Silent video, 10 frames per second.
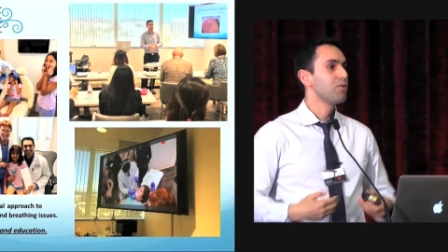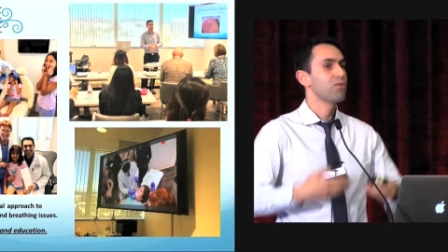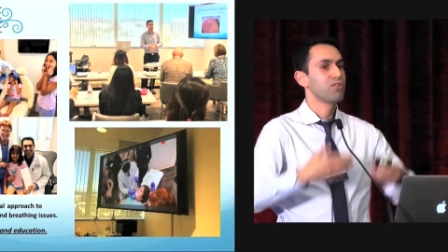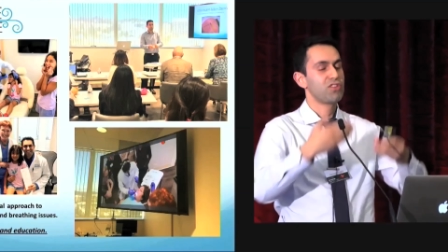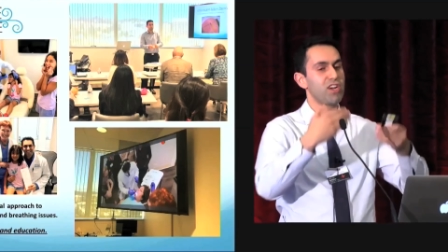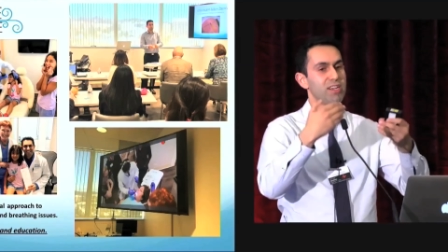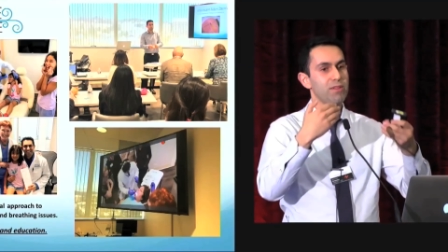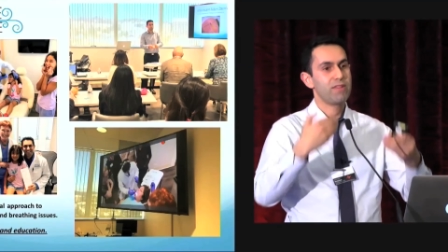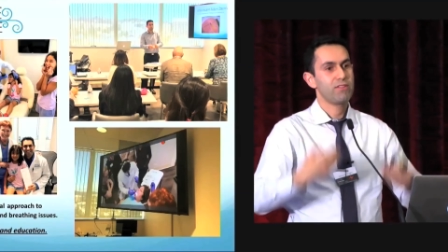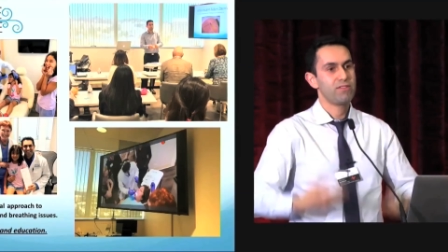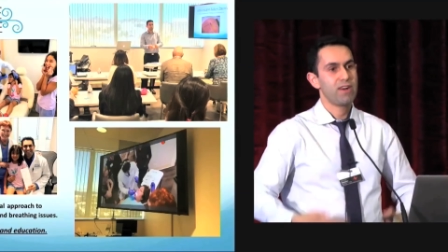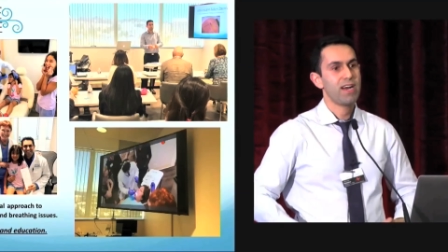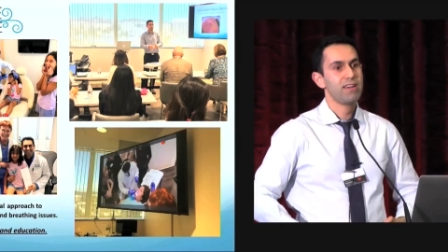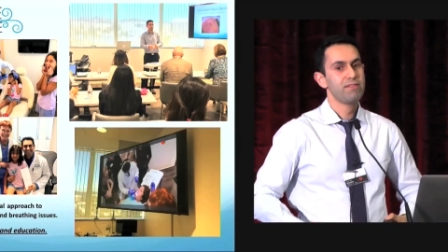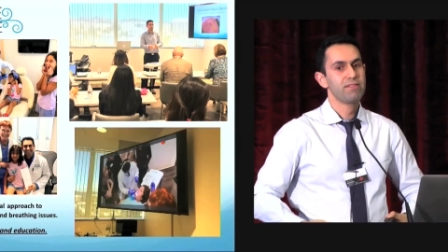We're starting with level
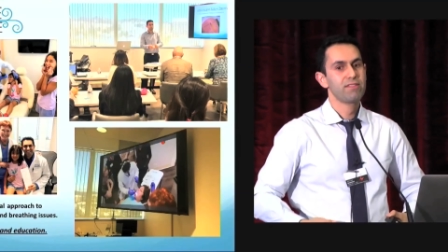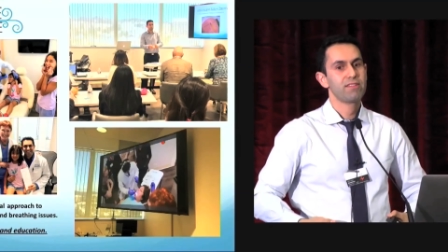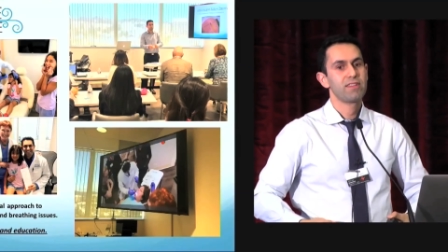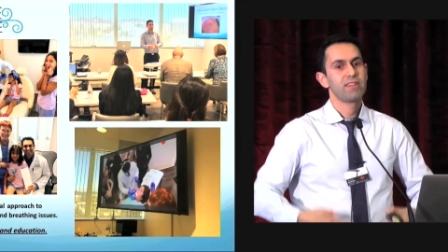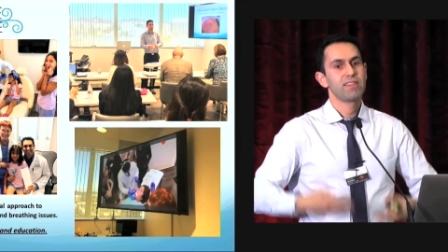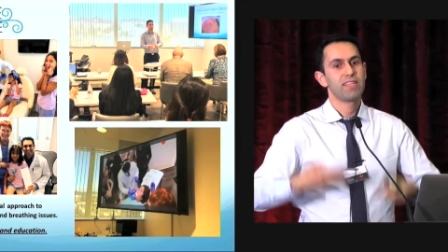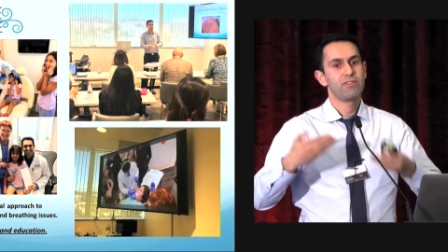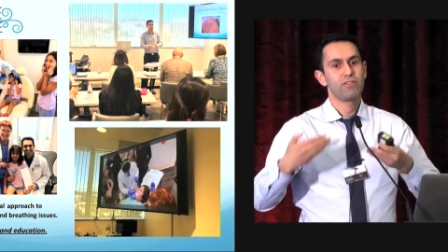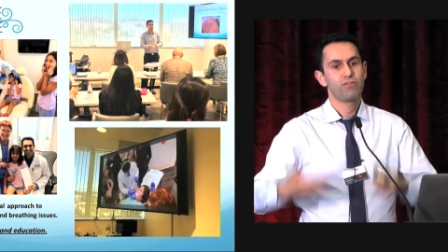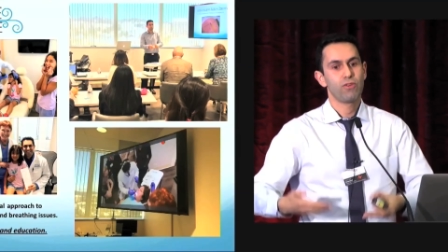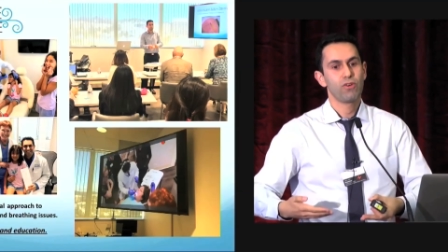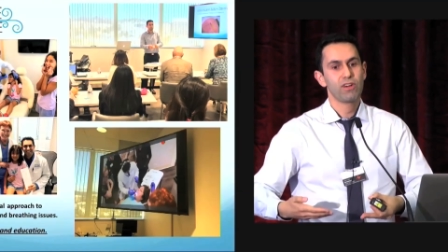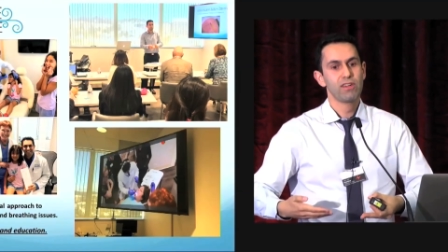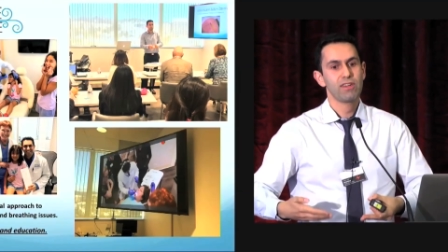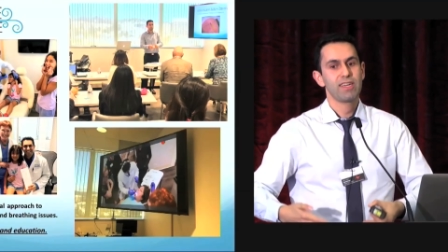five, level
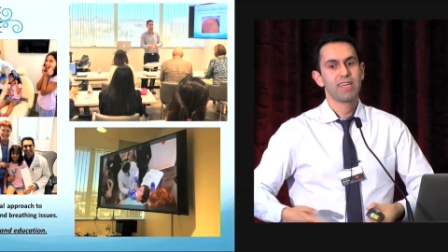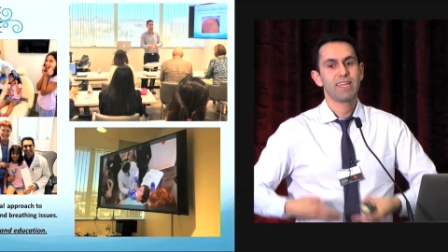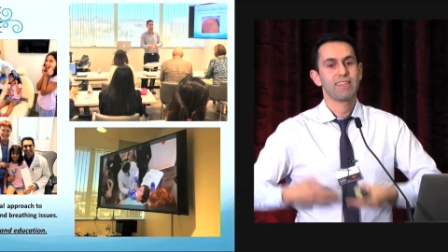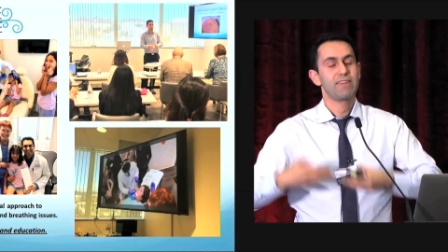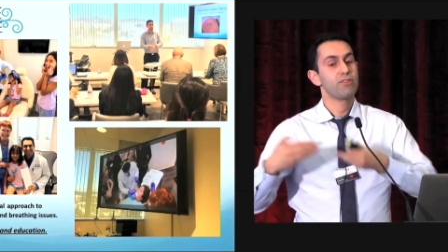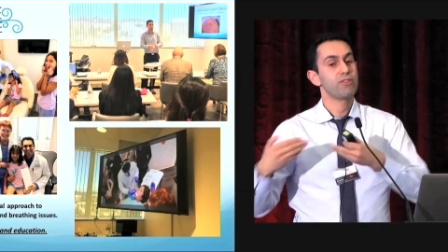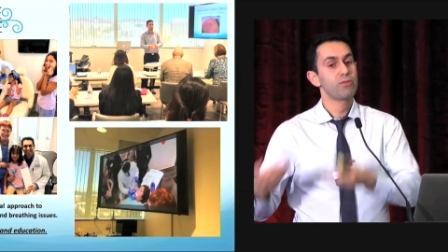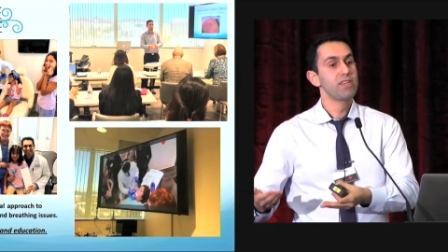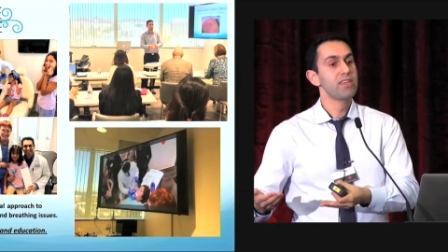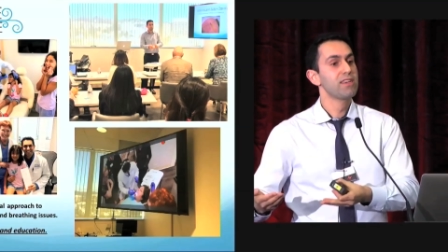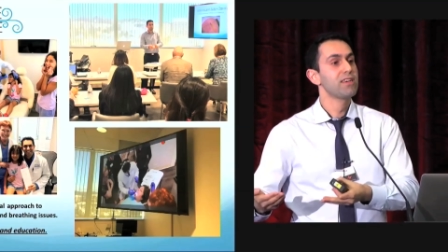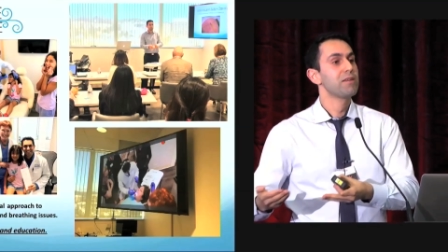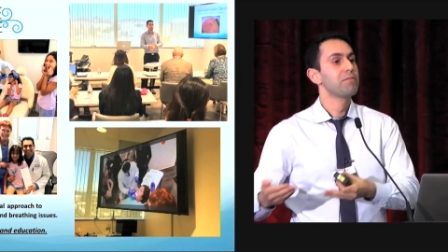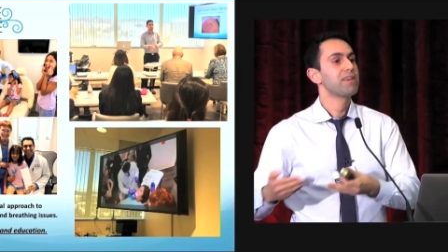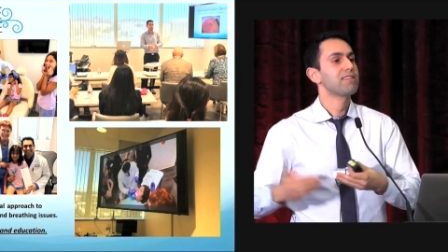four, and level three,
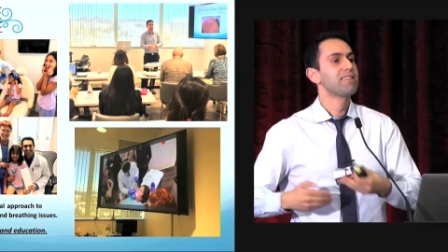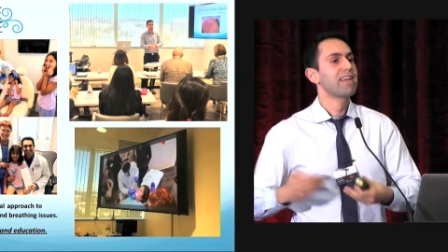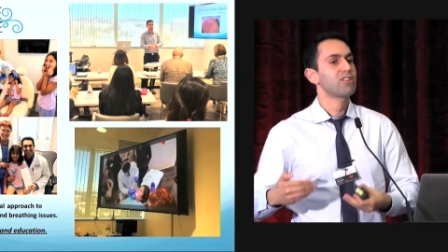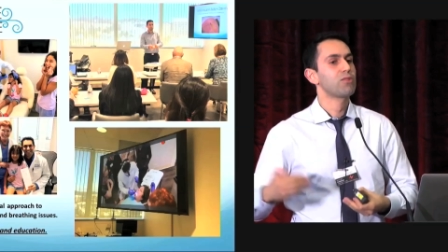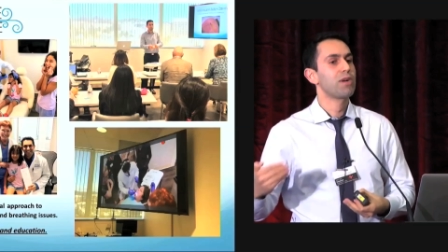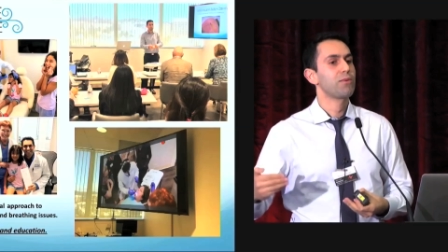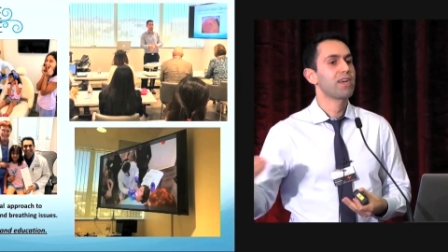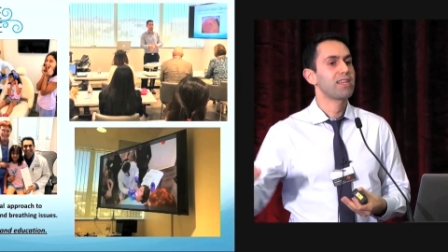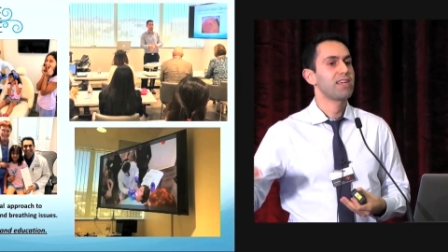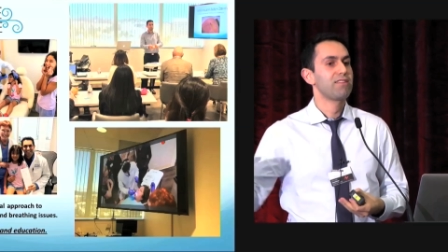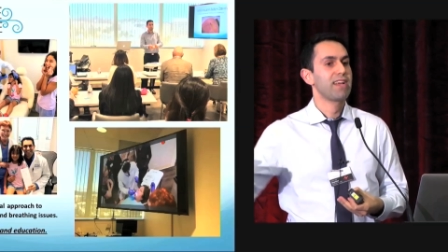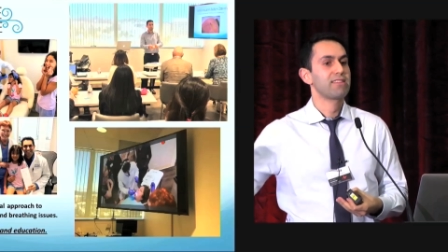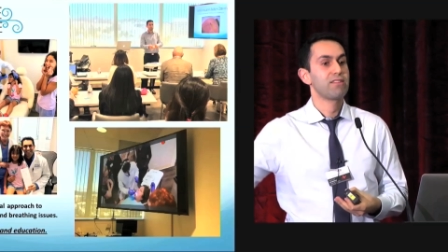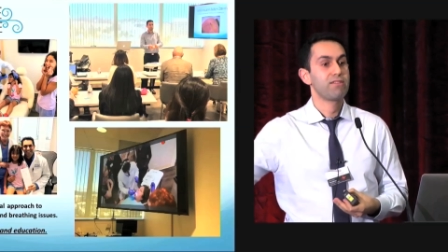because that's the way we're gonna advance the